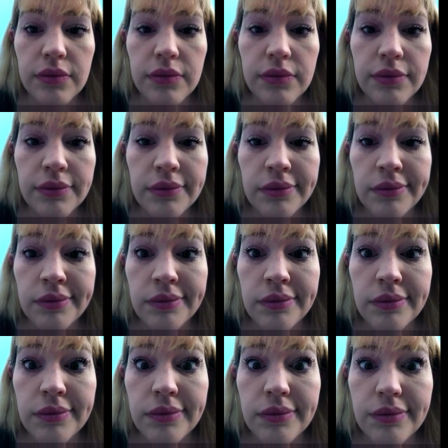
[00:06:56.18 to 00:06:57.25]

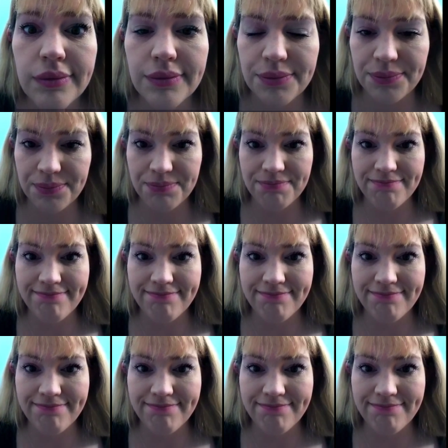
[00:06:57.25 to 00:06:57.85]
[no speech]